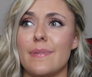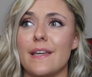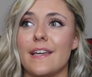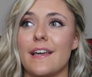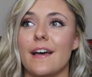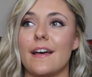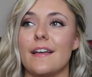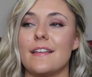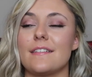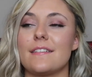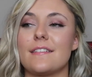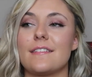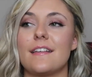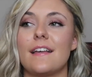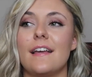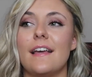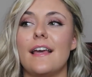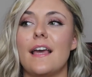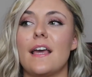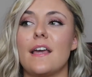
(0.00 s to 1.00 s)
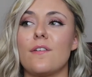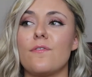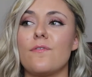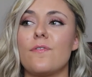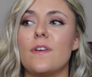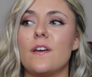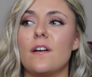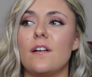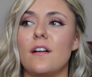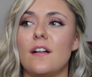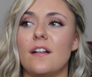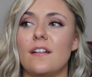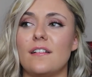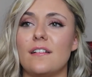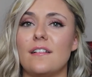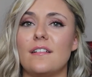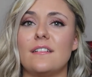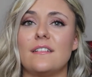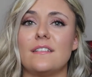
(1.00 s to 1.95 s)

because it can feel